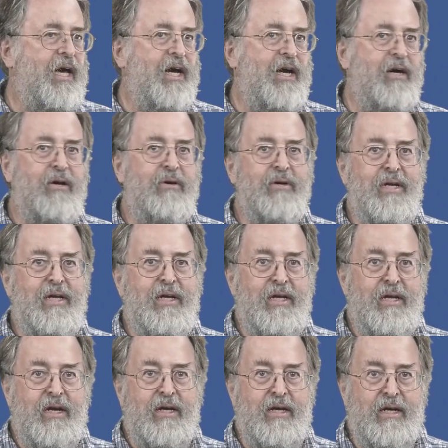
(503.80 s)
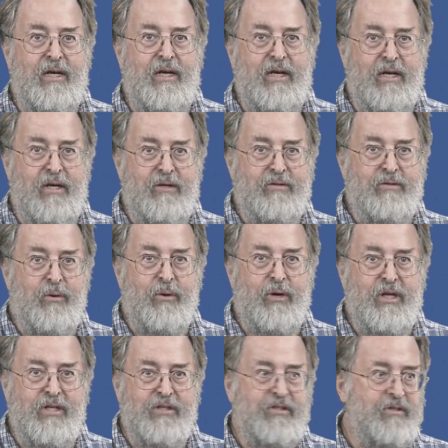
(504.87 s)
how
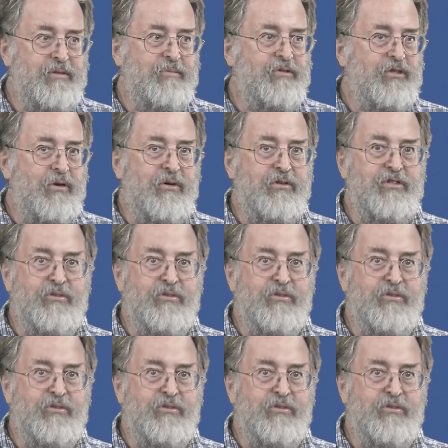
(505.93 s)
organisms are